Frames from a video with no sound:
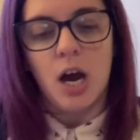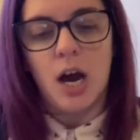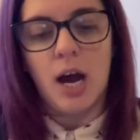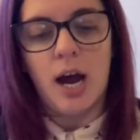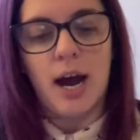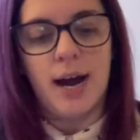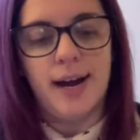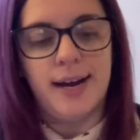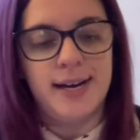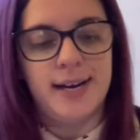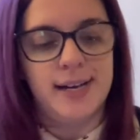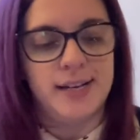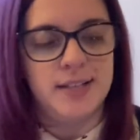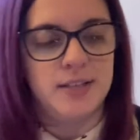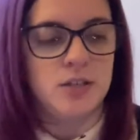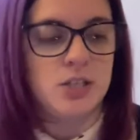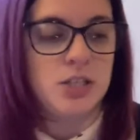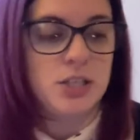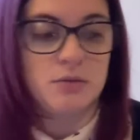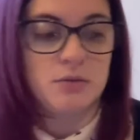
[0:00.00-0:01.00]

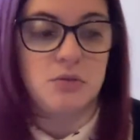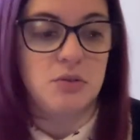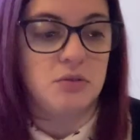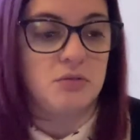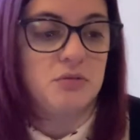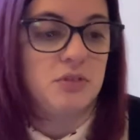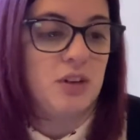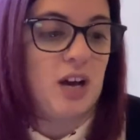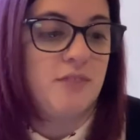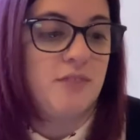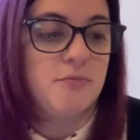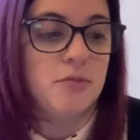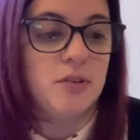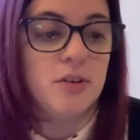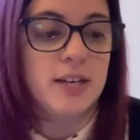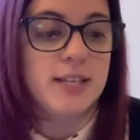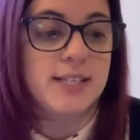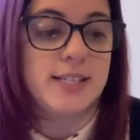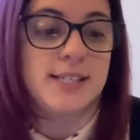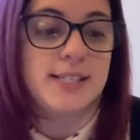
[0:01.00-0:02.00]
And you have more or
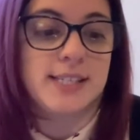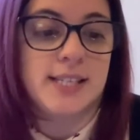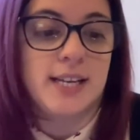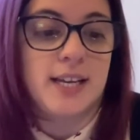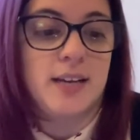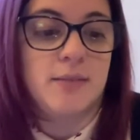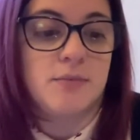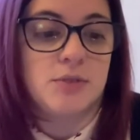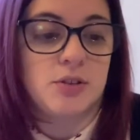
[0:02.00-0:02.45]
less the same.